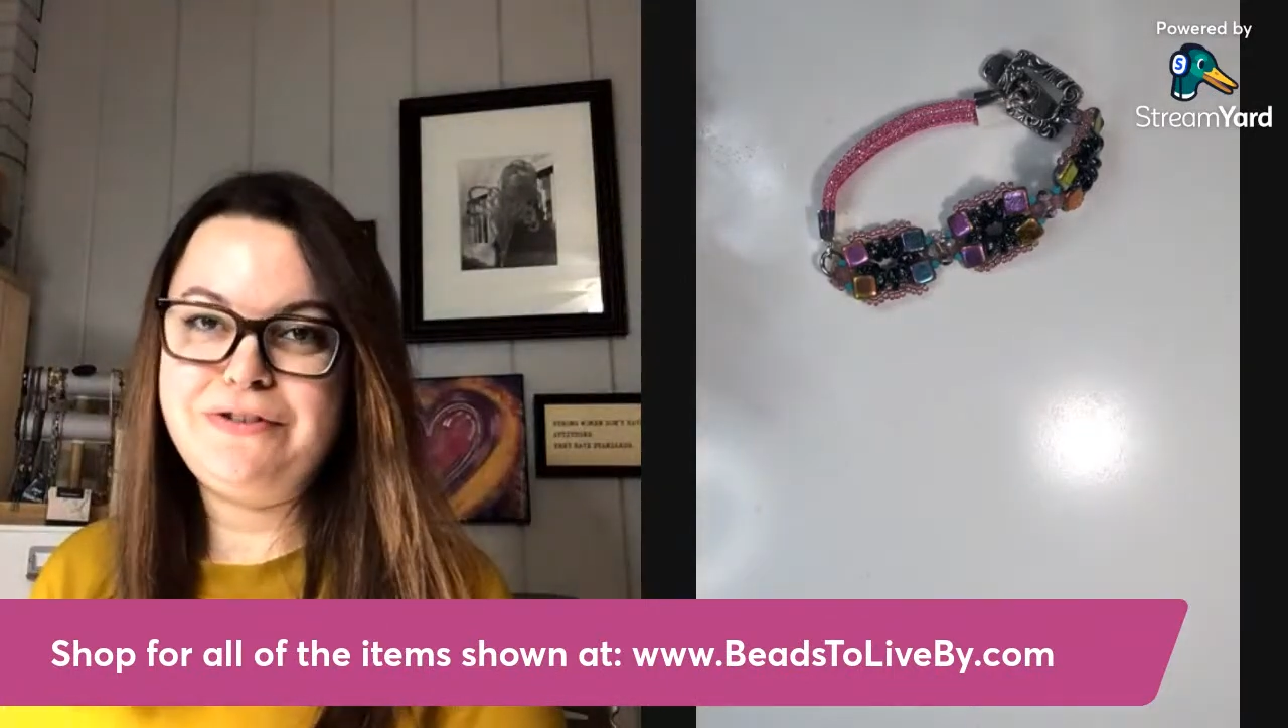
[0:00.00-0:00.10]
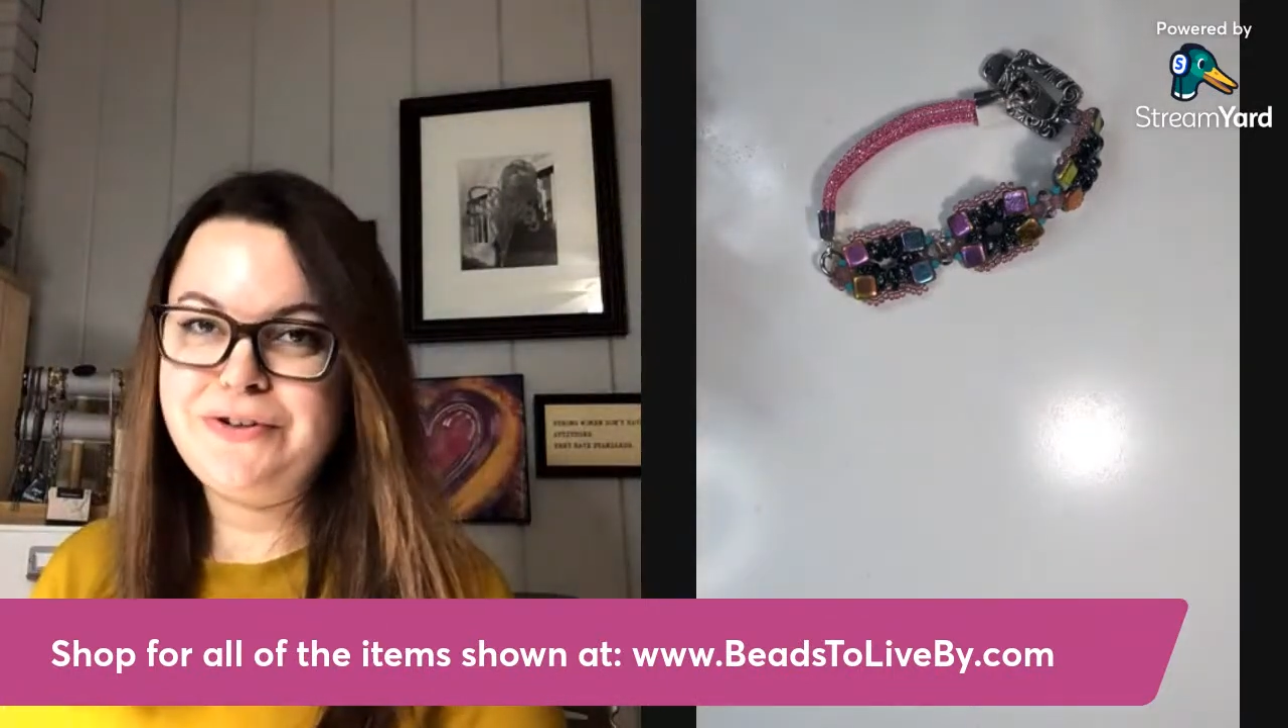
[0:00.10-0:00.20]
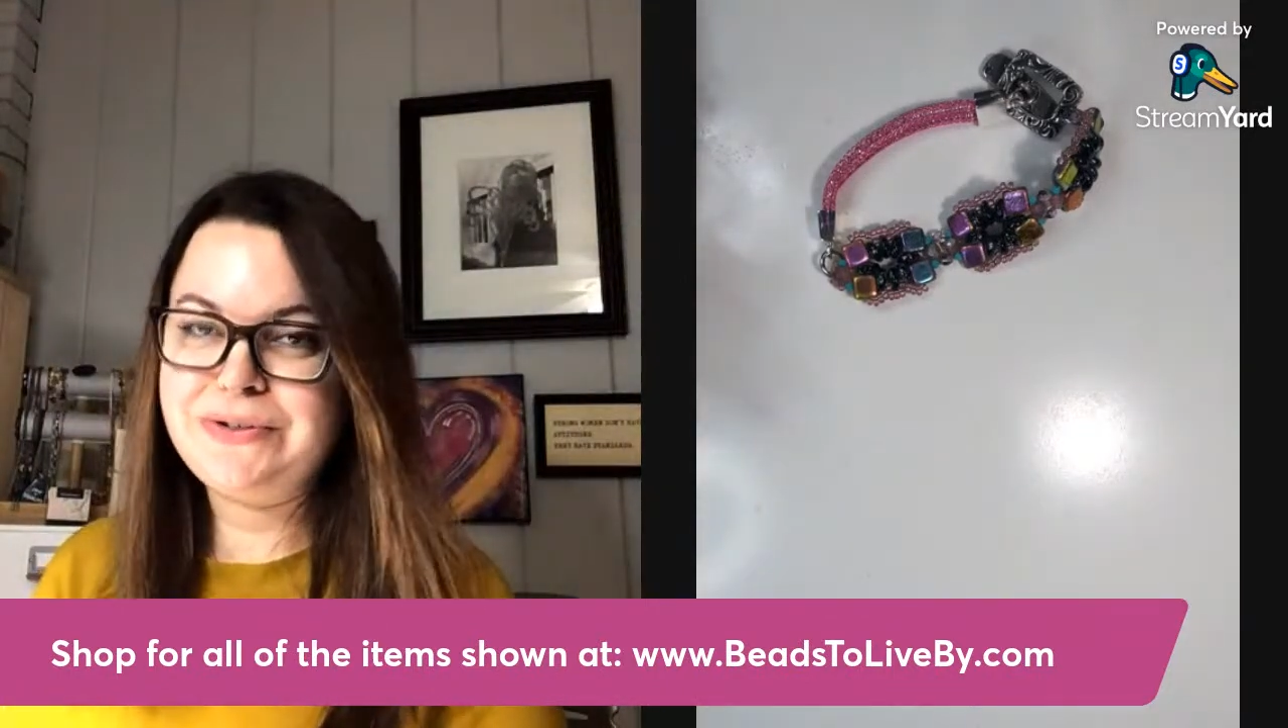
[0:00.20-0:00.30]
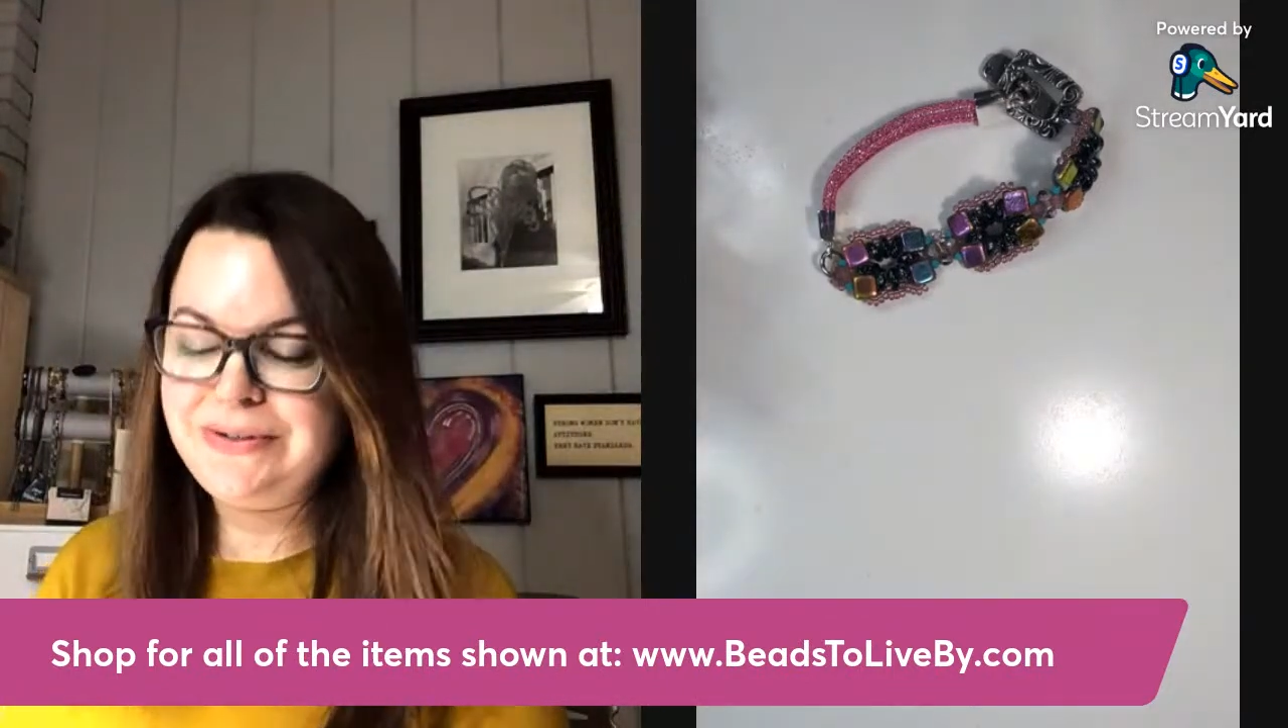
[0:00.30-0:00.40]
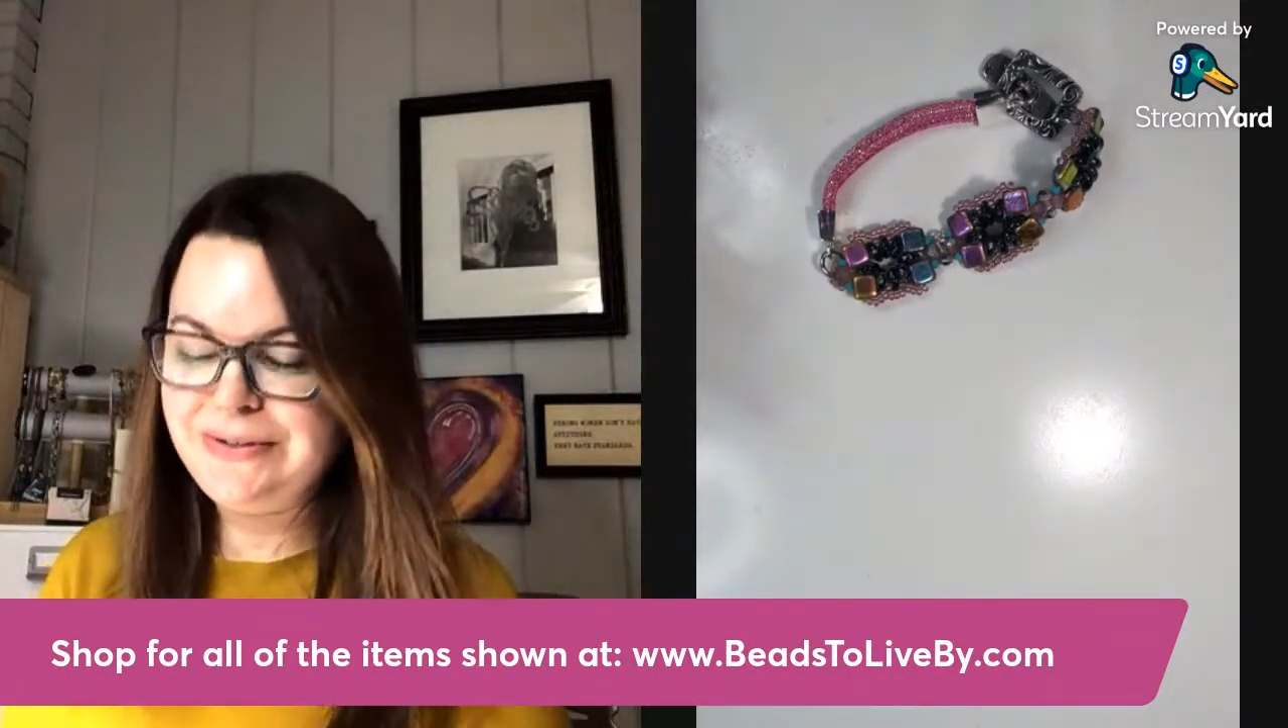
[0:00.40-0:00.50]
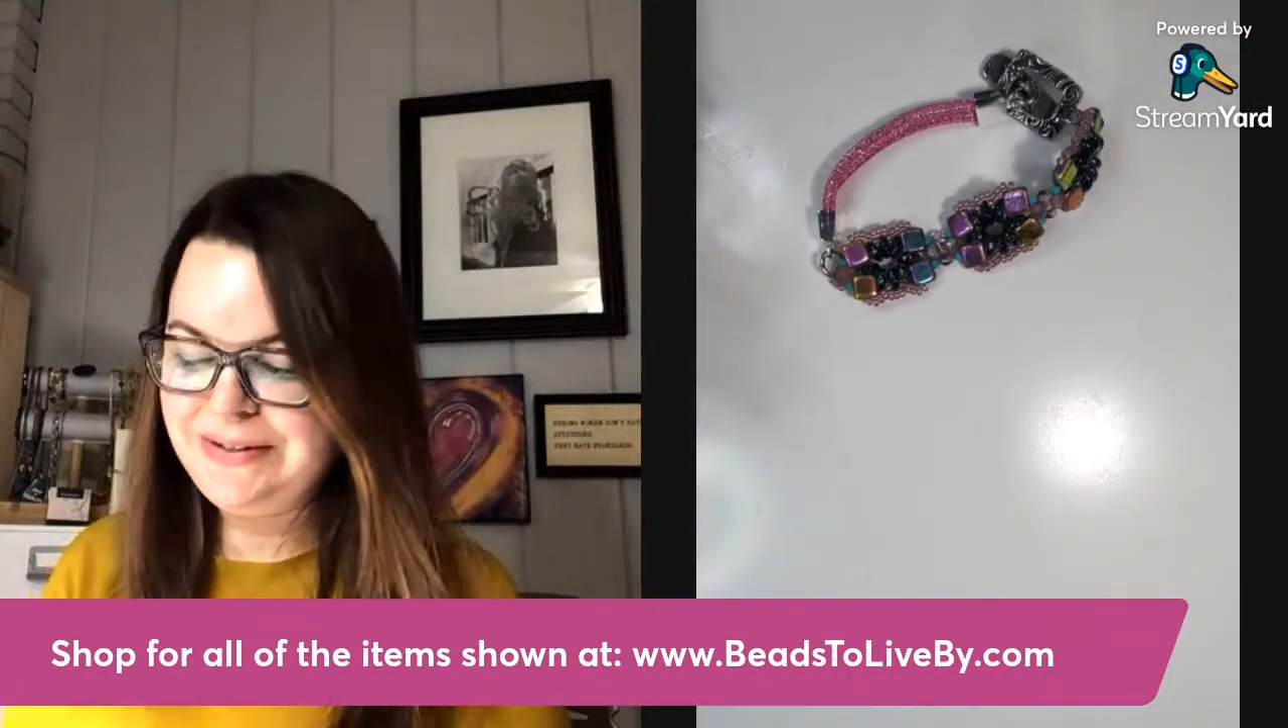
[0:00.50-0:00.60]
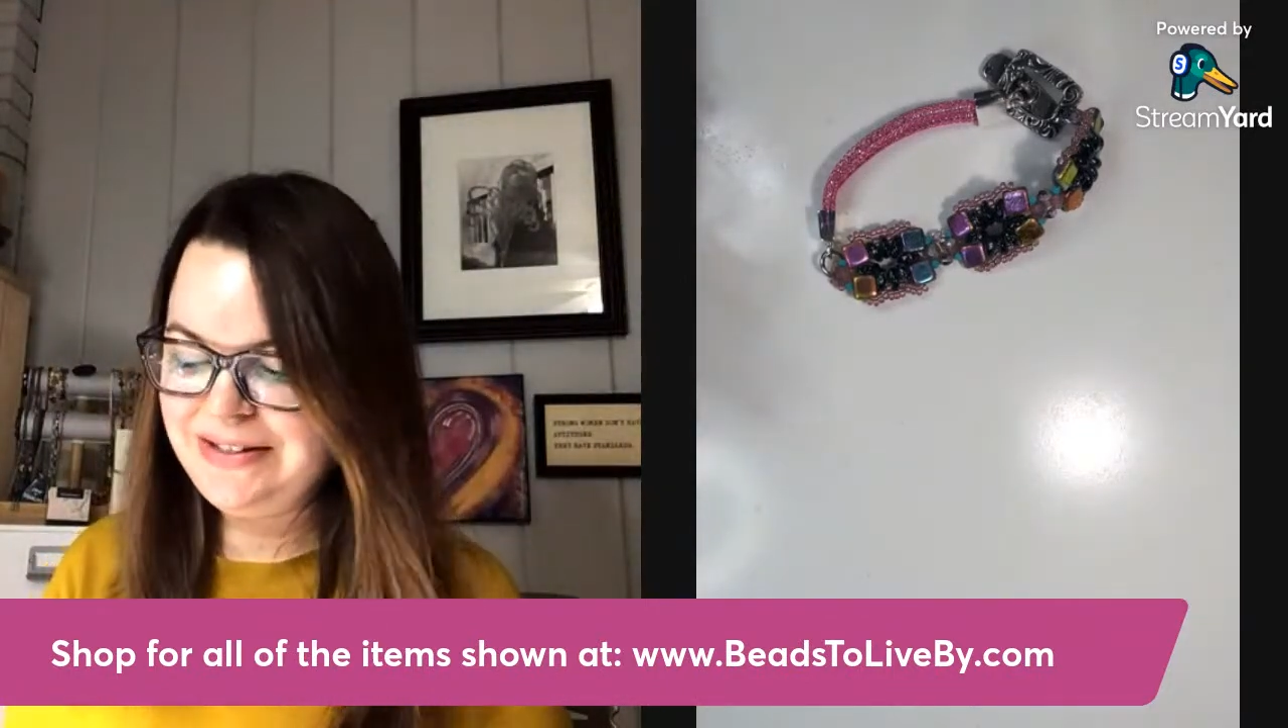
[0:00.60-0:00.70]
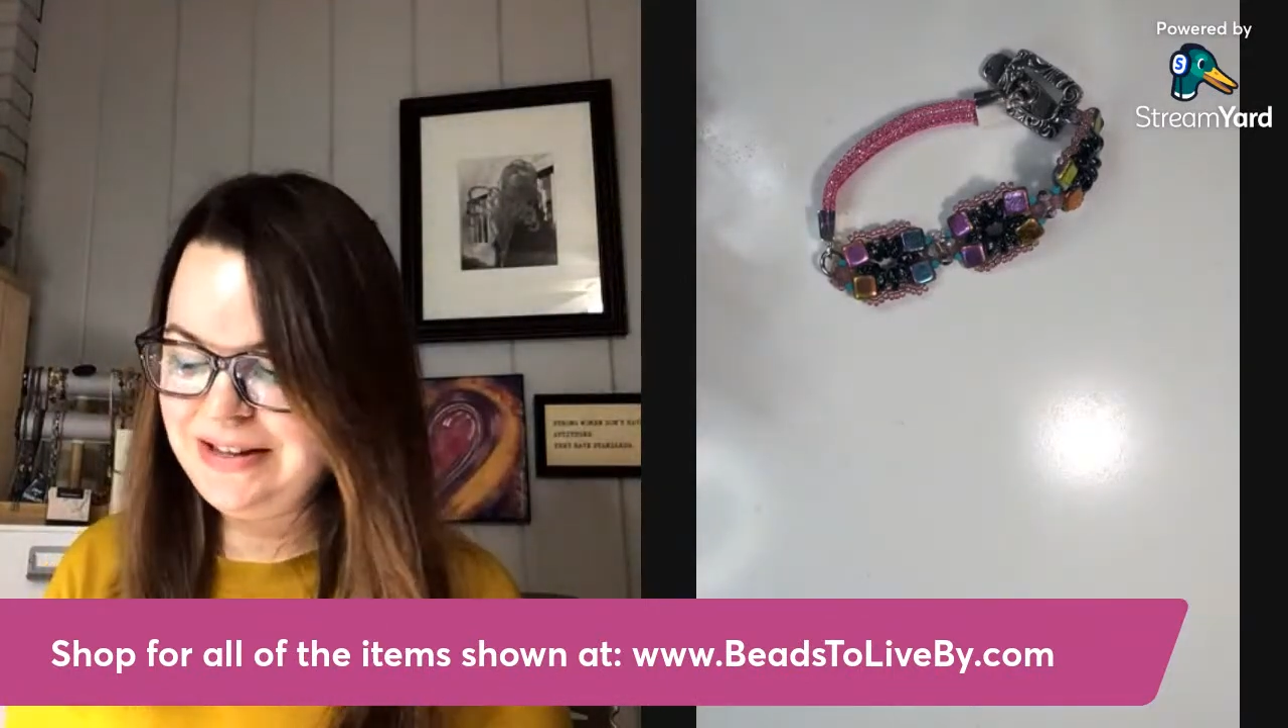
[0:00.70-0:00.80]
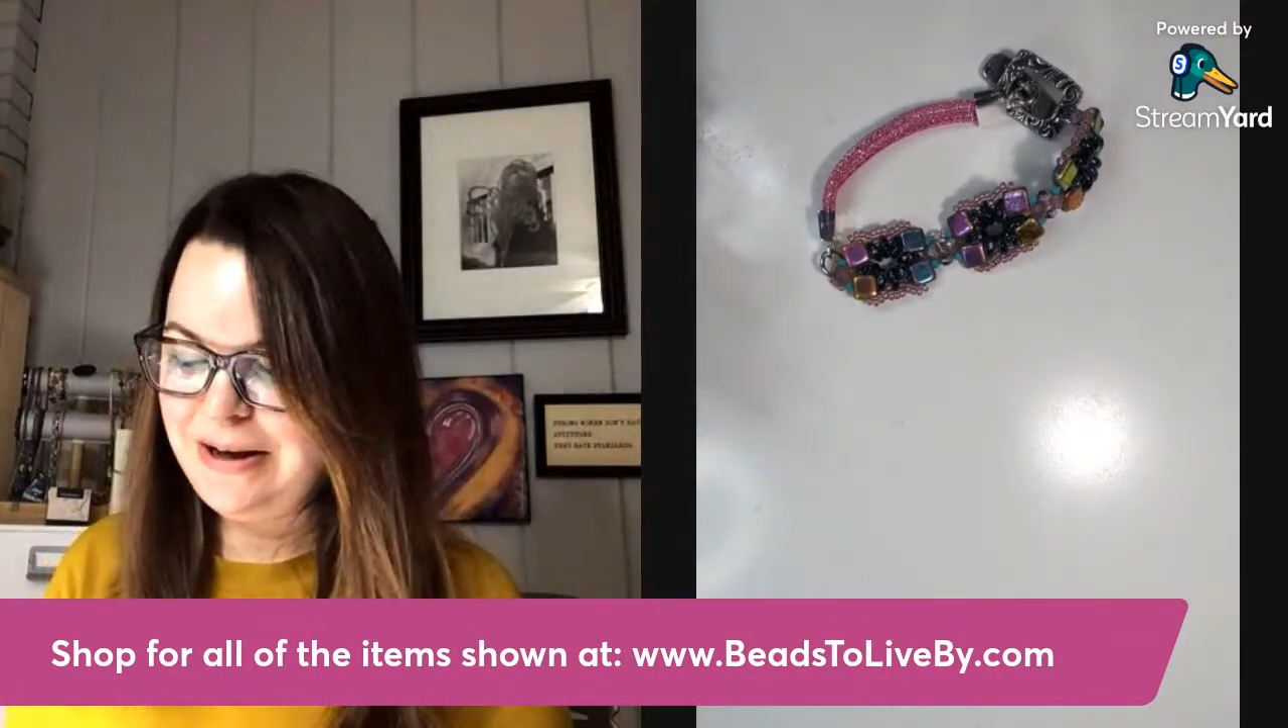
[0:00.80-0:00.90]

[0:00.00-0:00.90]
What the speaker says: versus